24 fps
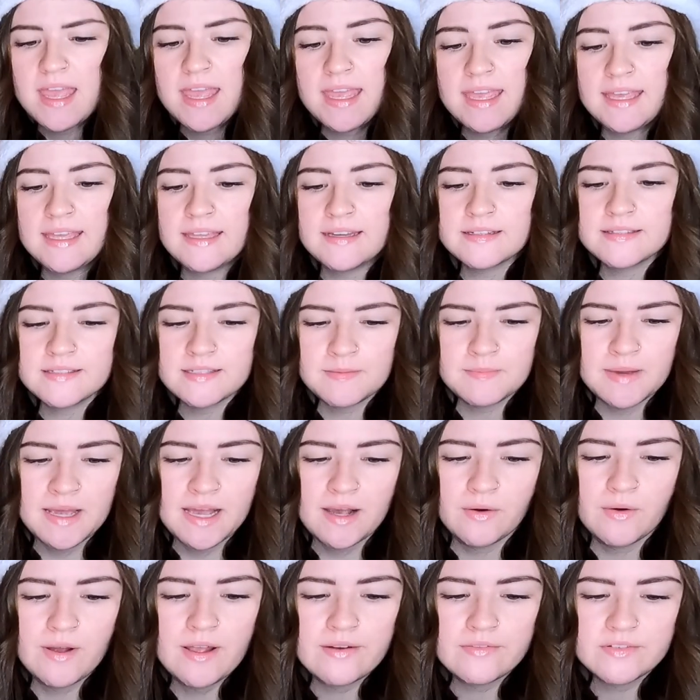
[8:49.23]
And
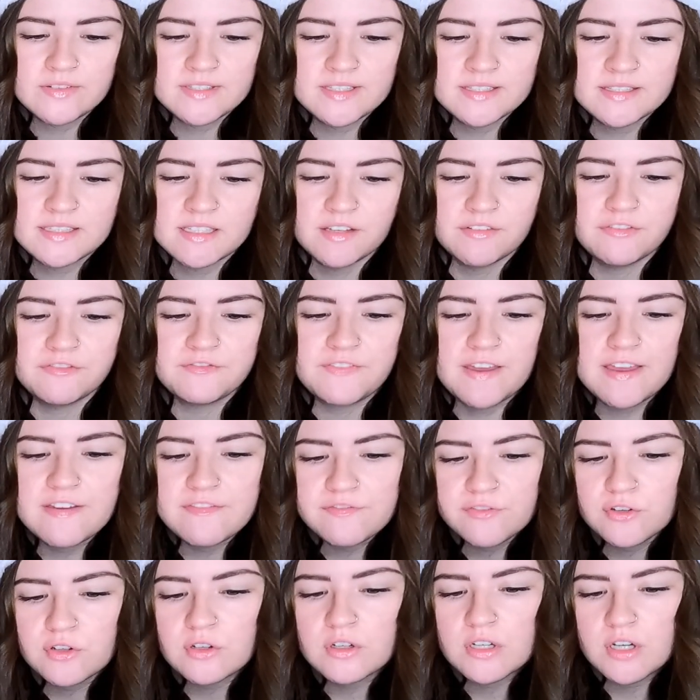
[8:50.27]
somehow, ever since a
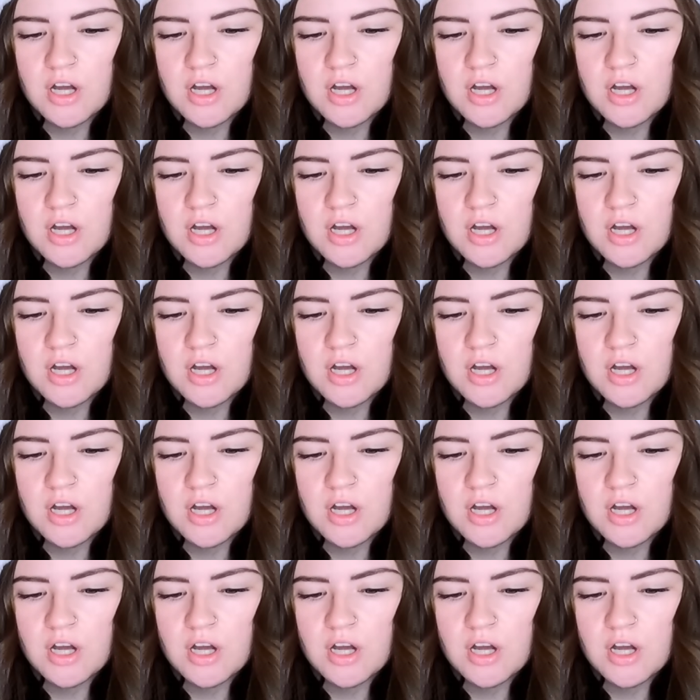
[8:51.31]
fateful